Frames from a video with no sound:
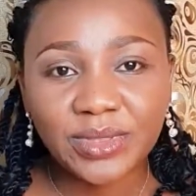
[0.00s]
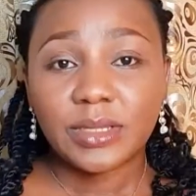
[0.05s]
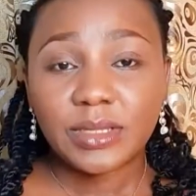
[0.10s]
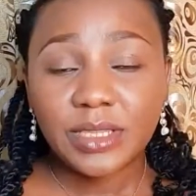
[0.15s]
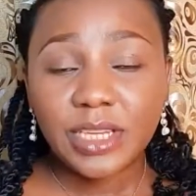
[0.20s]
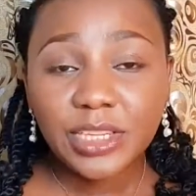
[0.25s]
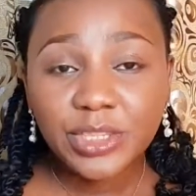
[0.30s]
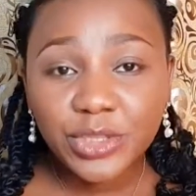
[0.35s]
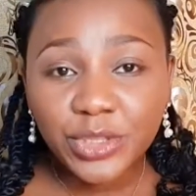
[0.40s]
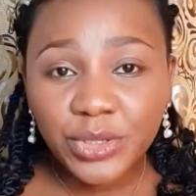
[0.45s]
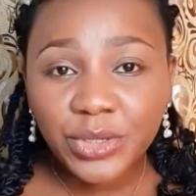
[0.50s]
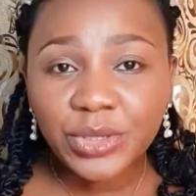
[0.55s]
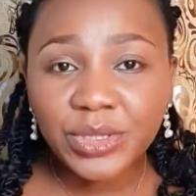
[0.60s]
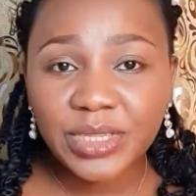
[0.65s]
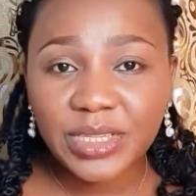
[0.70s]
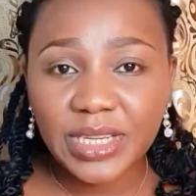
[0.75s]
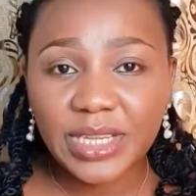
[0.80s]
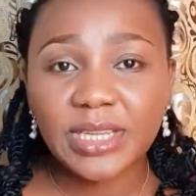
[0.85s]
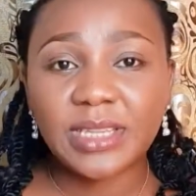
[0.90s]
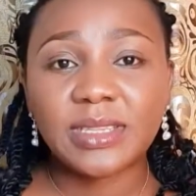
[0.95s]
The
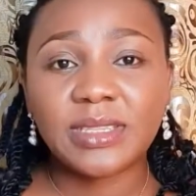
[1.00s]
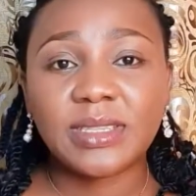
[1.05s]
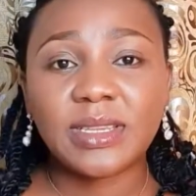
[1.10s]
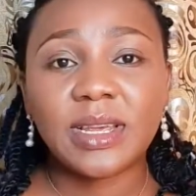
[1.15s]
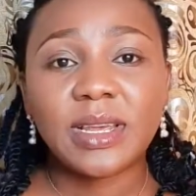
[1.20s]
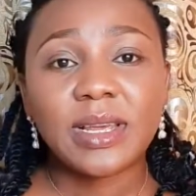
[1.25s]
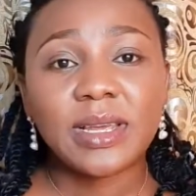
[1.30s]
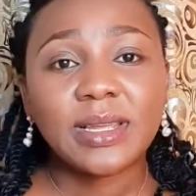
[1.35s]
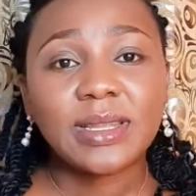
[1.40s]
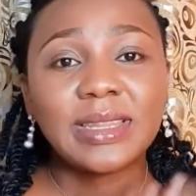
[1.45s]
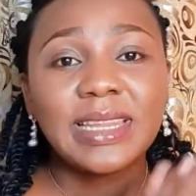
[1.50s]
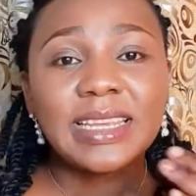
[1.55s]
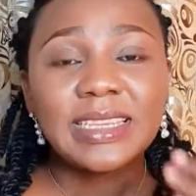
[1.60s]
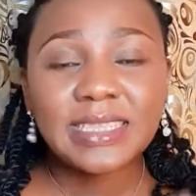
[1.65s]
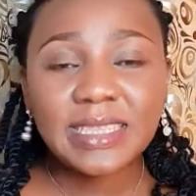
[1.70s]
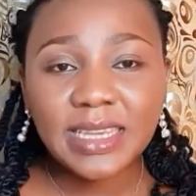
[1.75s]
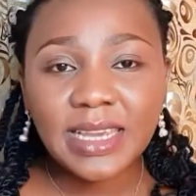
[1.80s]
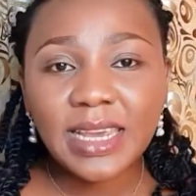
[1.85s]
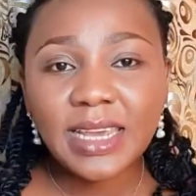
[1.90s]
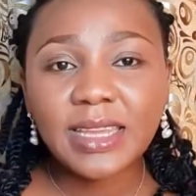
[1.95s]
truth is, the
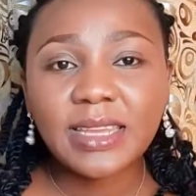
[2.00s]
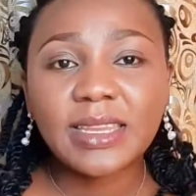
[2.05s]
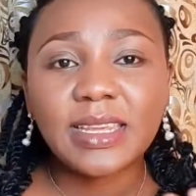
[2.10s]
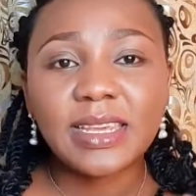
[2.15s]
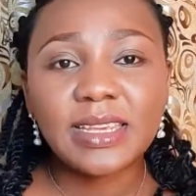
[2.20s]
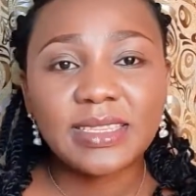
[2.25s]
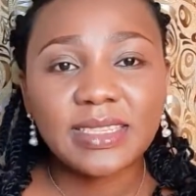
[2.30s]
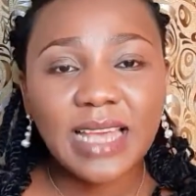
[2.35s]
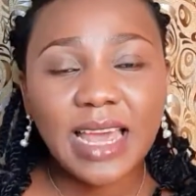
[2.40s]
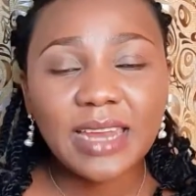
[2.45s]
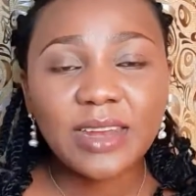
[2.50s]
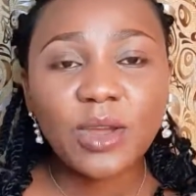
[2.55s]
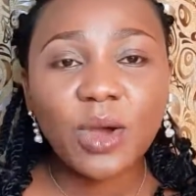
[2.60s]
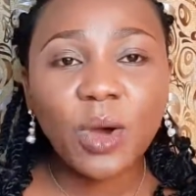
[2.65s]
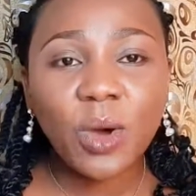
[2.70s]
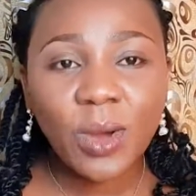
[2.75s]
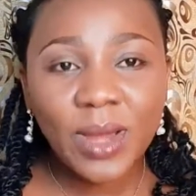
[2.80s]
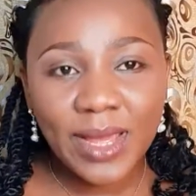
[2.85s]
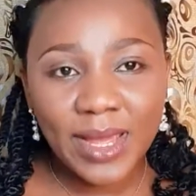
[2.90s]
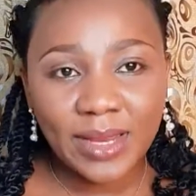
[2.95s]
skin is an
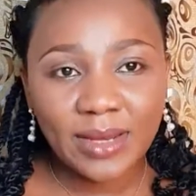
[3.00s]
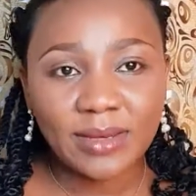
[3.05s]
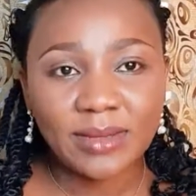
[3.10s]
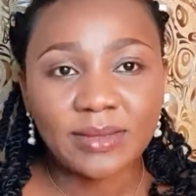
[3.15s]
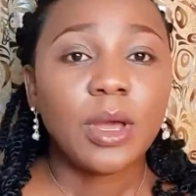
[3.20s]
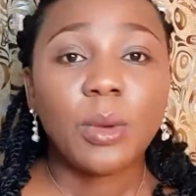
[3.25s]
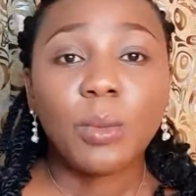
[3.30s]
organ,